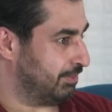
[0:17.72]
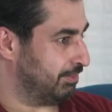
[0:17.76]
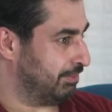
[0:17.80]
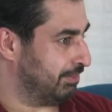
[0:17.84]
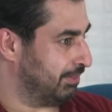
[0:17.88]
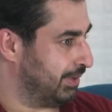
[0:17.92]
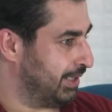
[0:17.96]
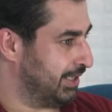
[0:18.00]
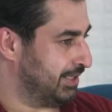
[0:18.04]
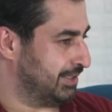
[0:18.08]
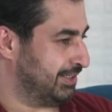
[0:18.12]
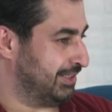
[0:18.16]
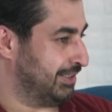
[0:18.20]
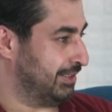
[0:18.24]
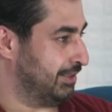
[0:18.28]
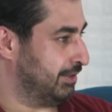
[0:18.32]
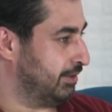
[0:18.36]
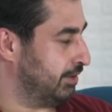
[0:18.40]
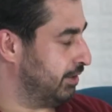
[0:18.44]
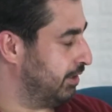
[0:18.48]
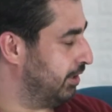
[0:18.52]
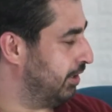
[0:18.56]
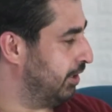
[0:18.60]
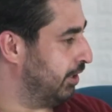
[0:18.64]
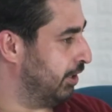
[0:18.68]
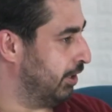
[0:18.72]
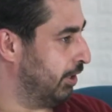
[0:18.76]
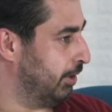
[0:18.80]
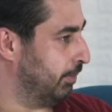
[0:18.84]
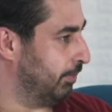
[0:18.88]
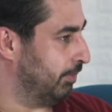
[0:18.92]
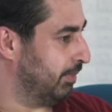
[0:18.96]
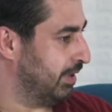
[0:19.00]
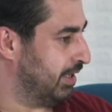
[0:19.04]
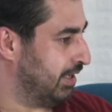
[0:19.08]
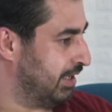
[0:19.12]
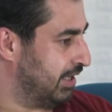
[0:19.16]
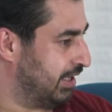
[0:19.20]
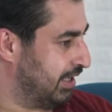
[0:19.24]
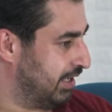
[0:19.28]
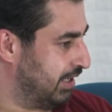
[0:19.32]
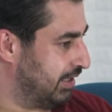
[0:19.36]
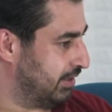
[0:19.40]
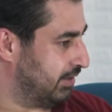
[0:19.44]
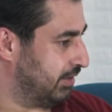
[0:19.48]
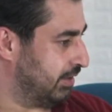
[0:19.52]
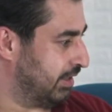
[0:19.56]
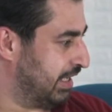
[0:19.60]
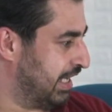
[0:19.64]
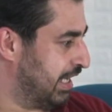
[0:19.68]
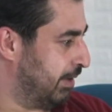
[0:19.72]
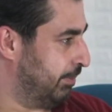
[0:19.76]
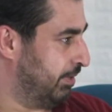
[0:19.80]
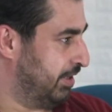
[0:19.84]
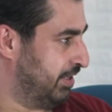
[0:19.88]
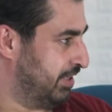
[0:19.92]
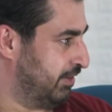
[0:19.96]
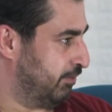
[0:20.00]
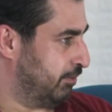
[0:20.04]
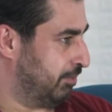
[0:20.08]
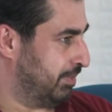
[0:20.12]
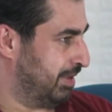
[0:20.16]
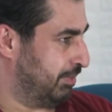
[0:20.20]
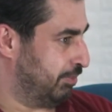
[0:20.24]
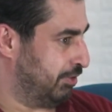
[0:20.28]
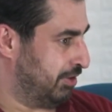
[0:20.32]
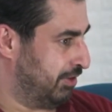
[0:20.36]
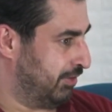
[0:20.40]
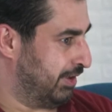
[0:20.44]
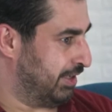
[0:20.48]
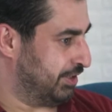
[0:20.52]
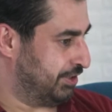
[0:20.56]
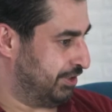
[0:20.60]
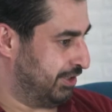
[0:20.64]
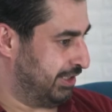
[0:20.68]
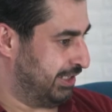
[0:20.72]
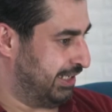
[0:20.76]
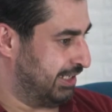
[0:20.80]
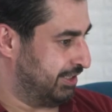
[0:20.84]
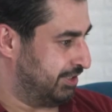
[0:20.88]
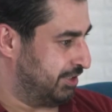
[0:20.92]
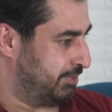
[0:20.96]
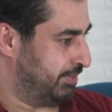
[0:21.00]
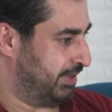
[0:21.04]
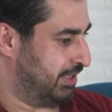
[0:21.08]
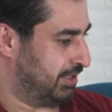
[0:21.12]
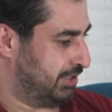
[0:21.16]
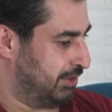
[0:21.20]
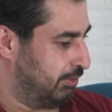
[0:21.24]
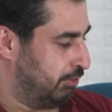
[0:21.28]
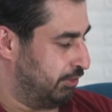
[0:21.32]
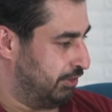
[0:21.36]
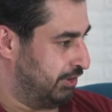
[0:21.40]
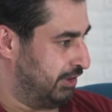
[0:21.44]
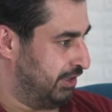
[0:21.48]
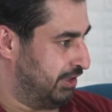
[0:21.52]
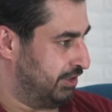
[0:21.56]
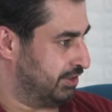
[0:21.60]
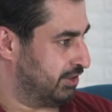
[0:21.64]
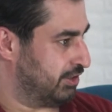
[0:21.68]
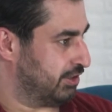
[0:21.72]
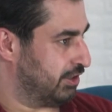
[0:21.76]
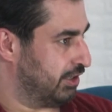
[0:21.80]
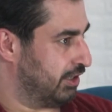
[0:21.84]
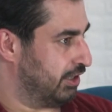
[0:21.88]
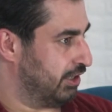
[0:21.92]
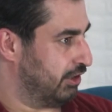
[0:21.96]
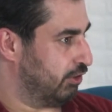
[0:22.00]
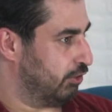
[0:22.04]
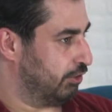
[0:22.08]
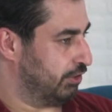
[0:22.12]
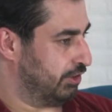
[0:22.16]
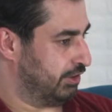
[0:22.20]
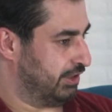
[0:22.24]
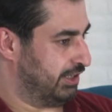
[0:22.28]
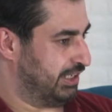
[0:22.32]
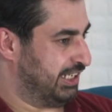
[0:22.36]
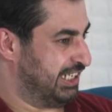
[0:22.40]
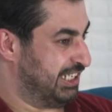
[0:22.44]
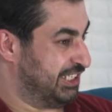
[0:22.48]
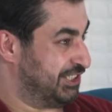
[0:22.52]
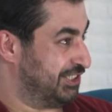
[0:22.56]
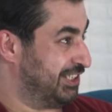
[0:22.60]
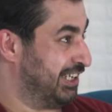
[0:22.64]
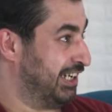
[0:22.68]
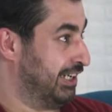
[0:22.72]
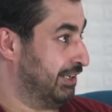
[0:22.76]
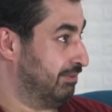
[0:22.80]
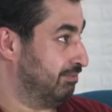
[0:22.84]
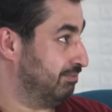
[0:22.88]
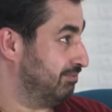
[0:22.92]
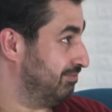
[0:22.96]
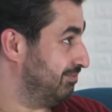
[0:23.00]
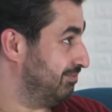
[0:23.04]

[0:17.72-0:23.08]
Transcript: amazing um, how many different people you actually get to speak to on each uh, on each day.